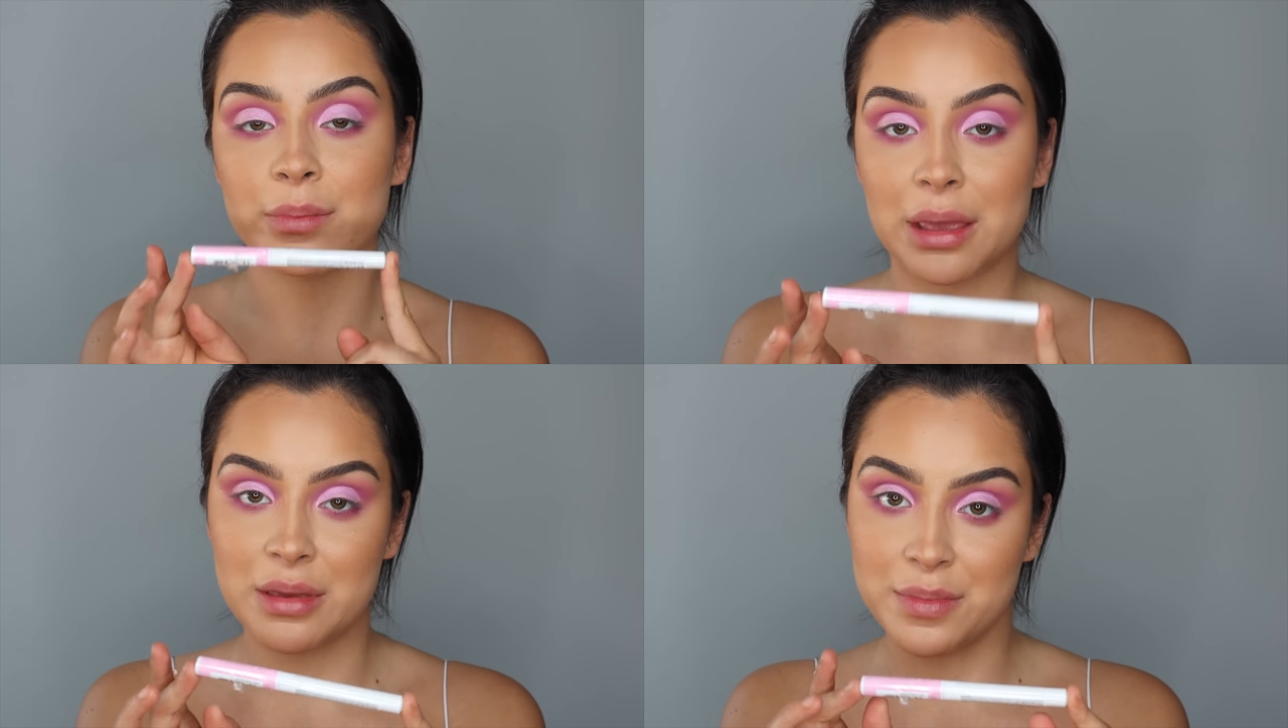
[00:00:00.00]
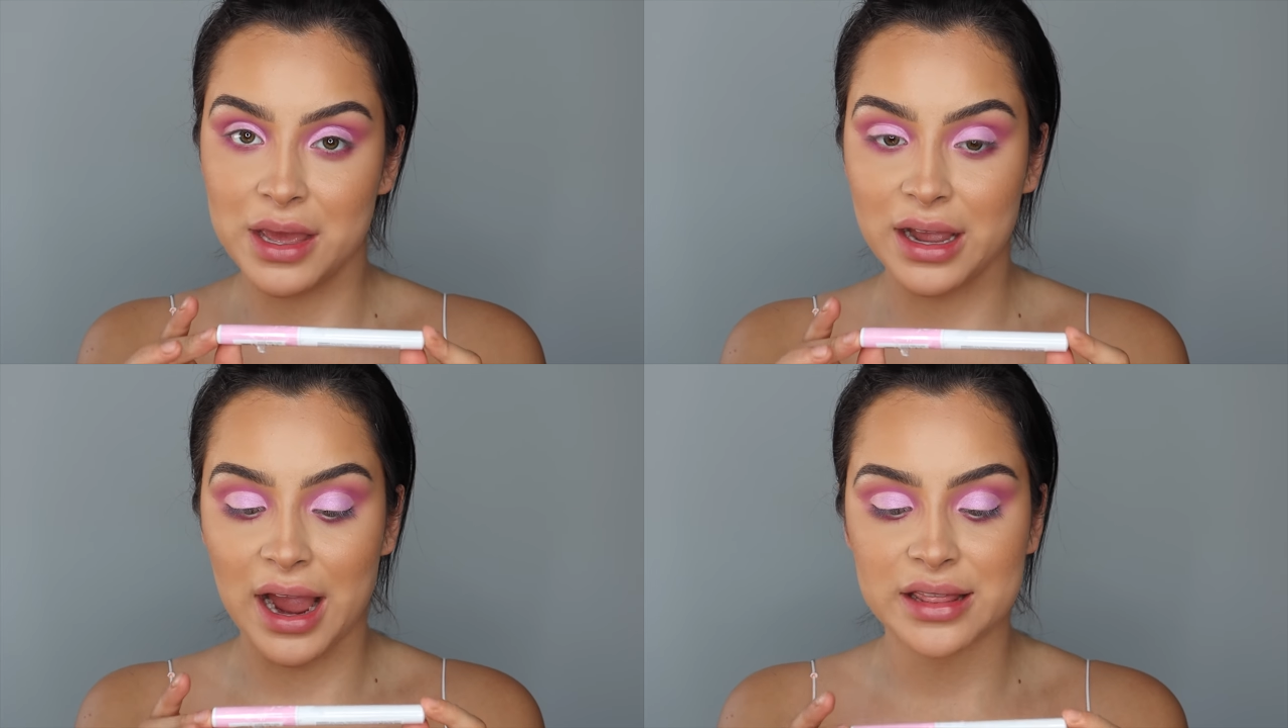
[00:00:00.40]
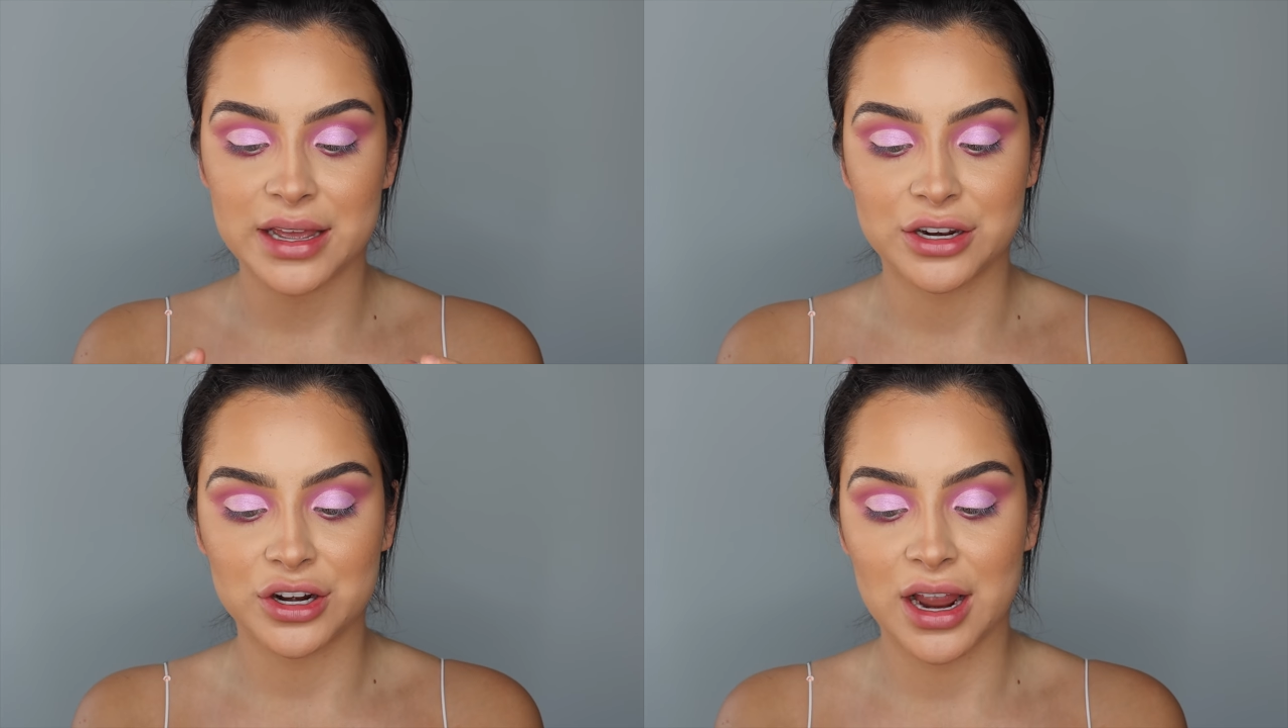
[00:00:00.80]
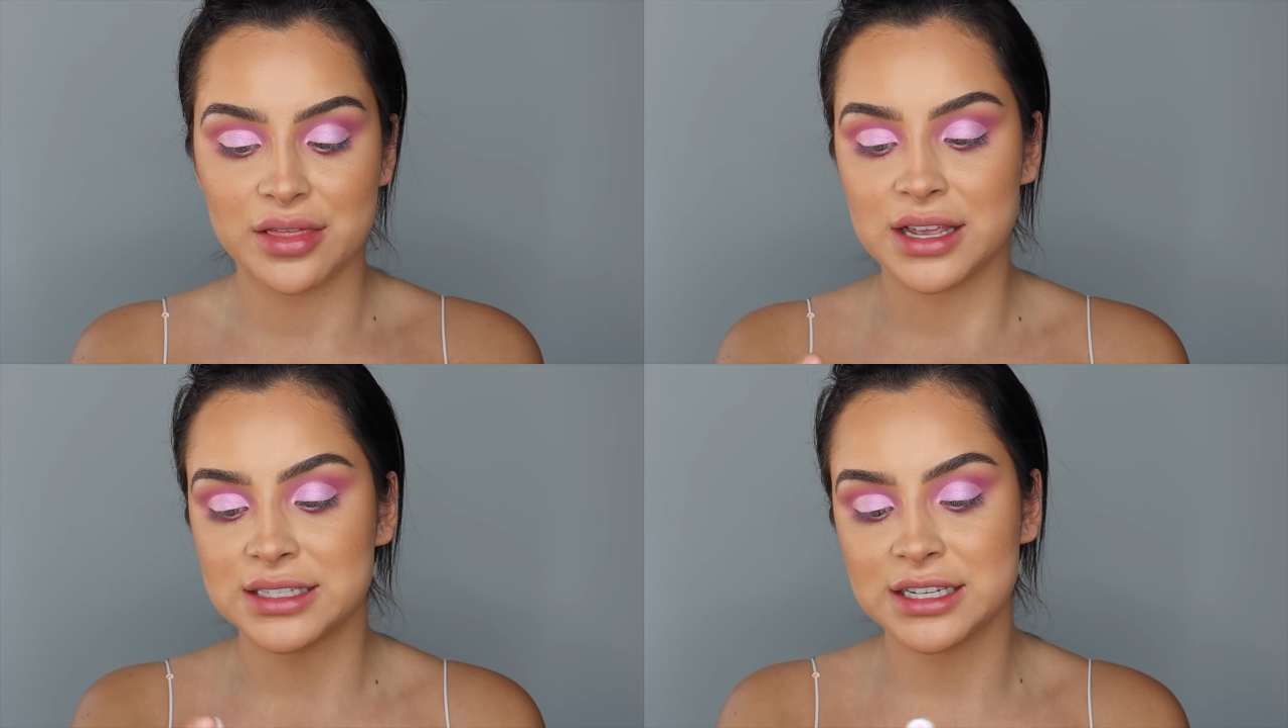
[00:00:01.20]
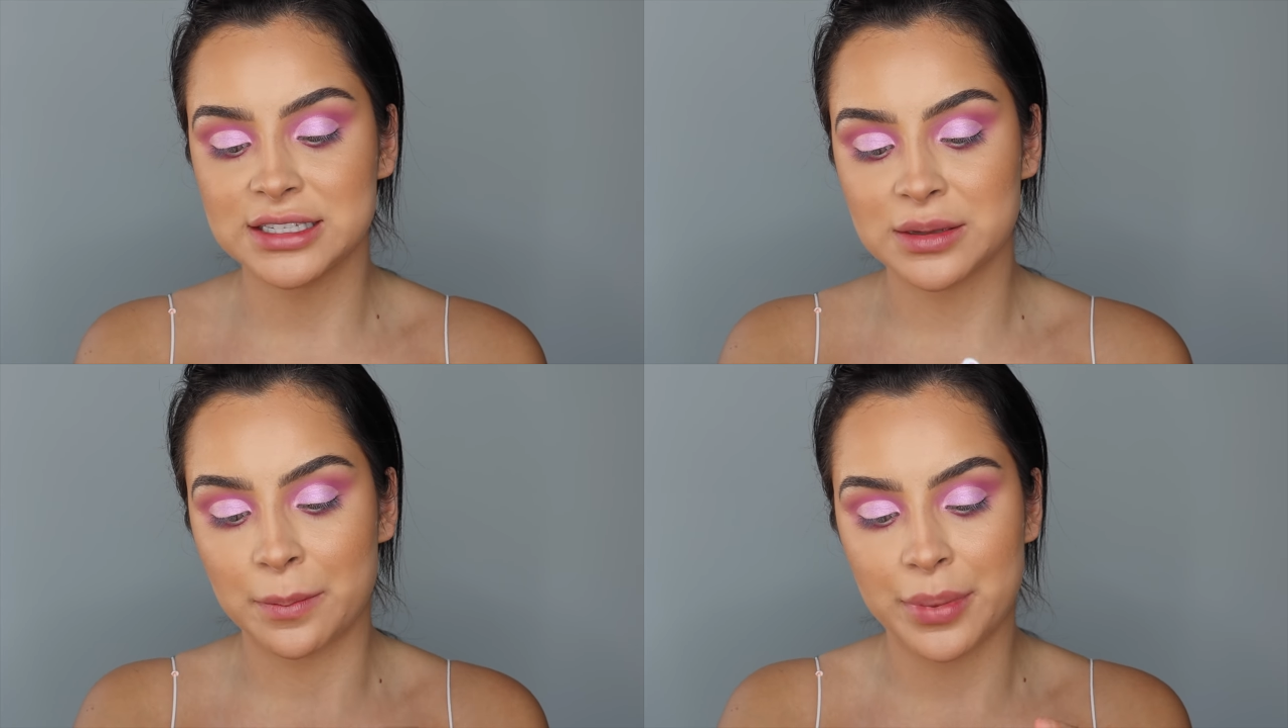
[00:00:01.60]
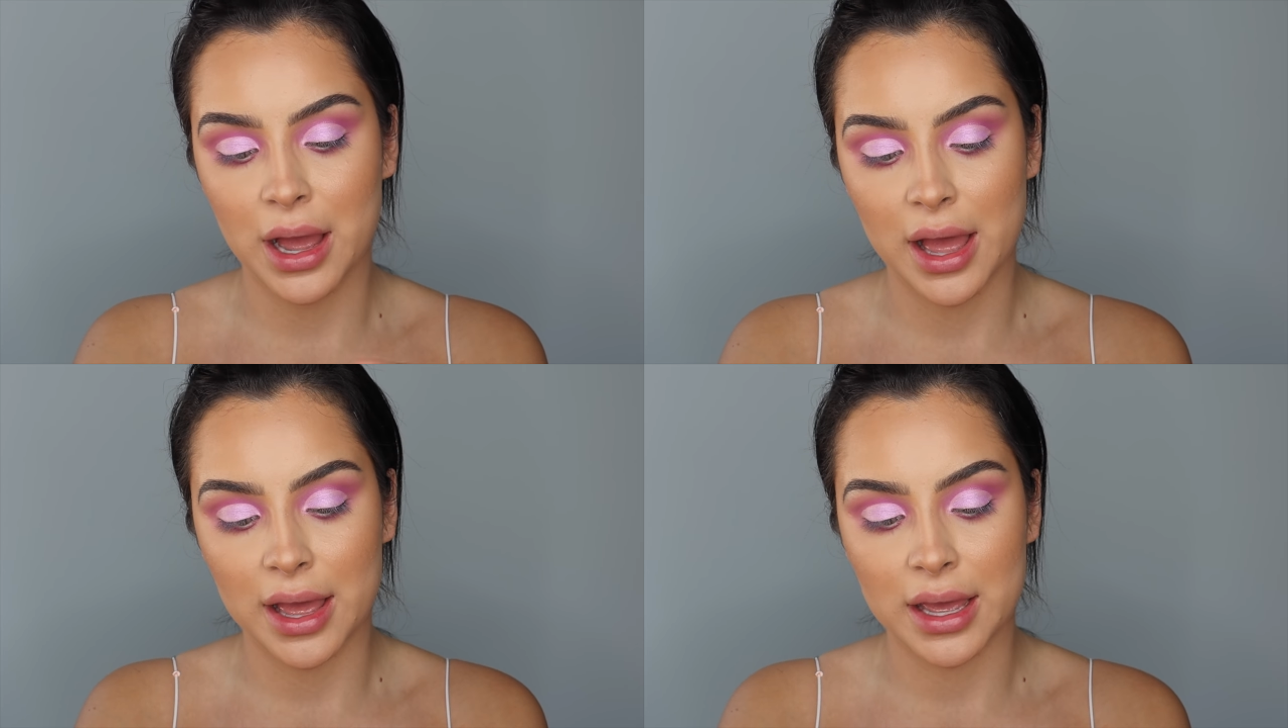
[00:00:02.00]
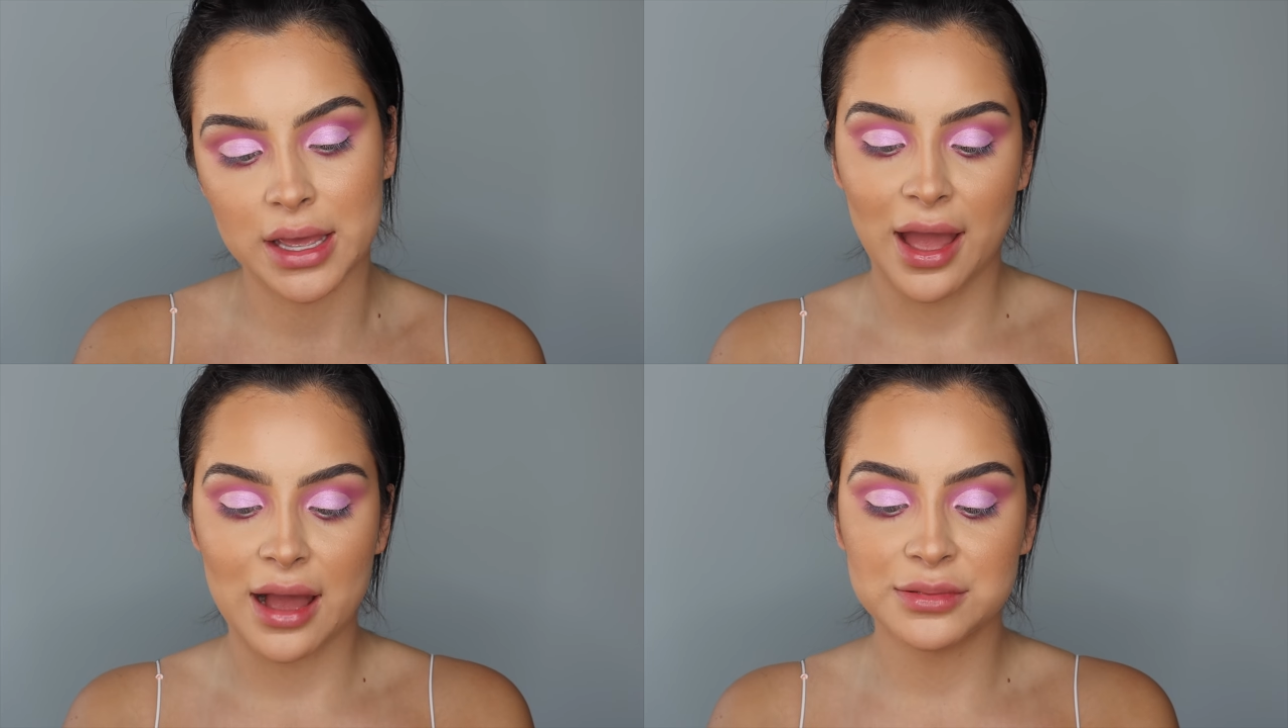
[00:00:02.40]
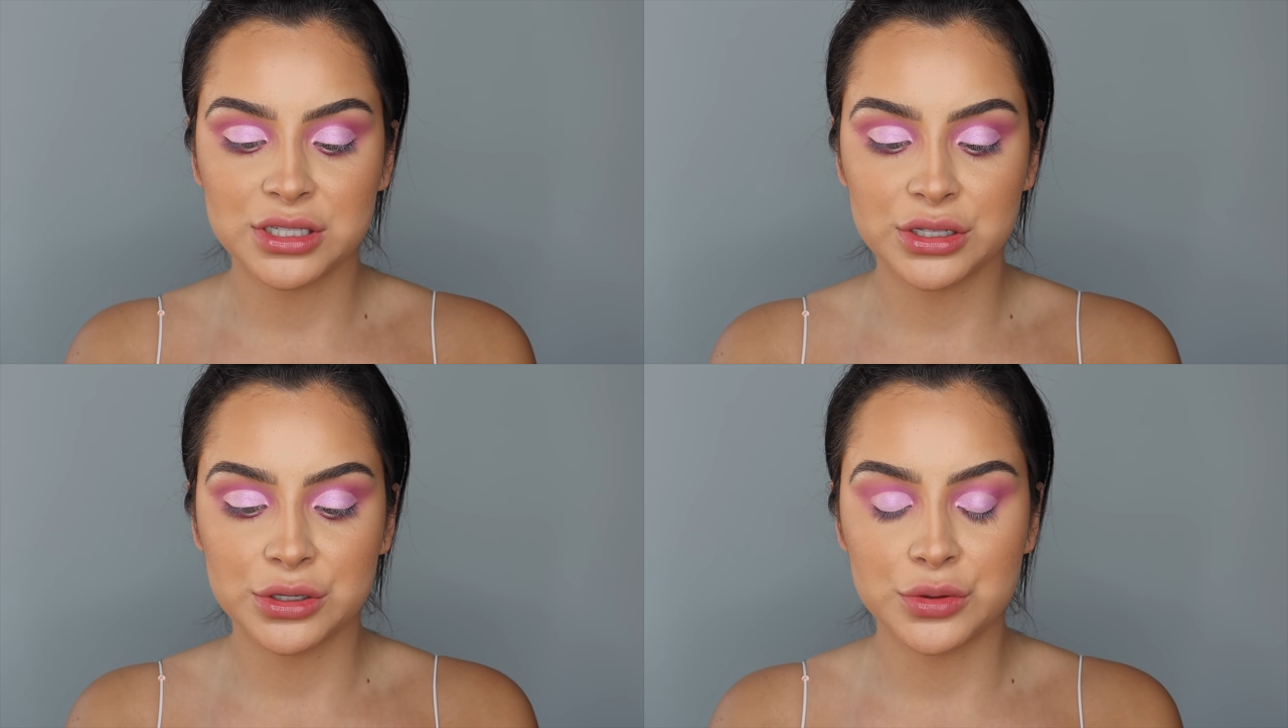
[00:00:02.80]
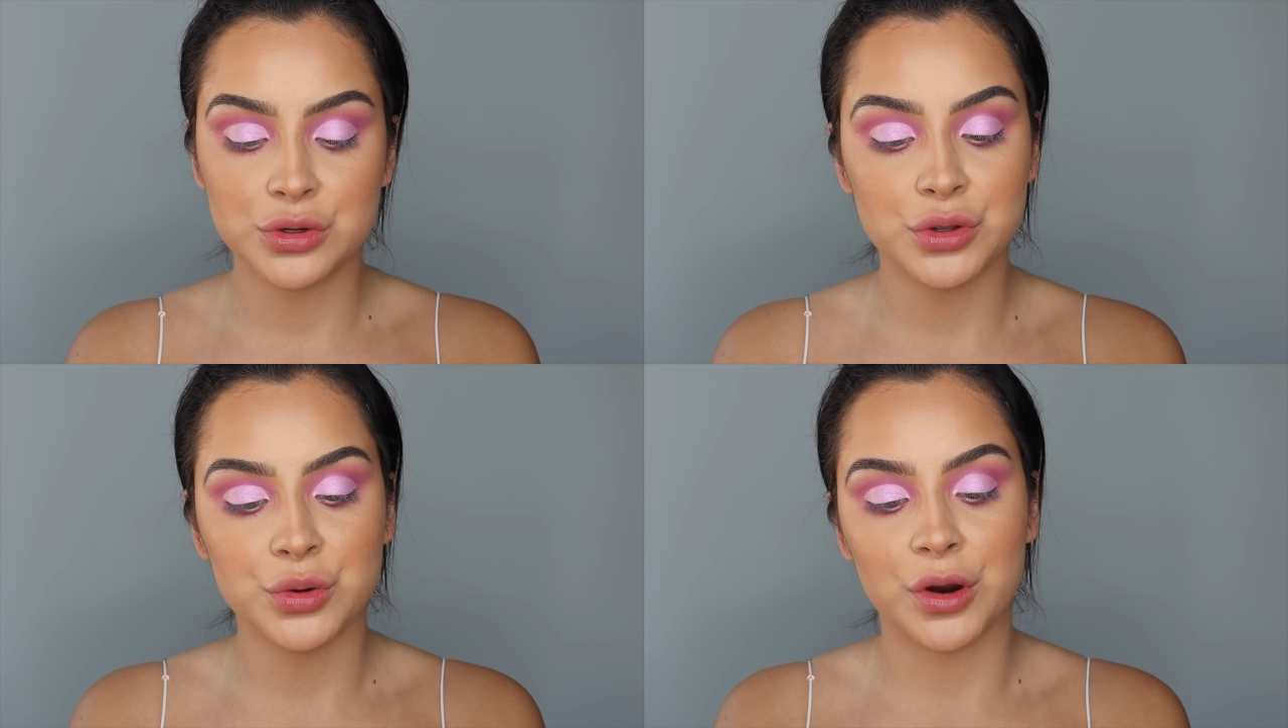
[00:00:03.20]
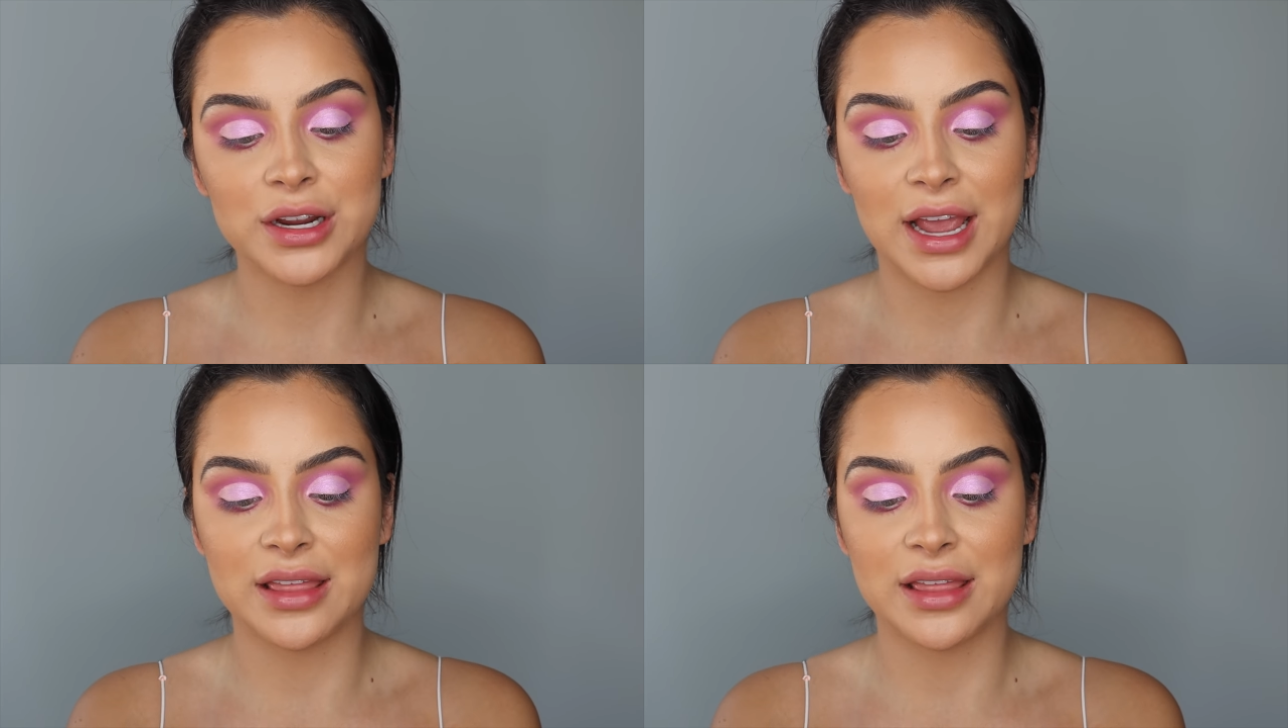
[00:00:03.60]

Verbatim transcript: baby pink eyeliner, and this is by Absolute New York,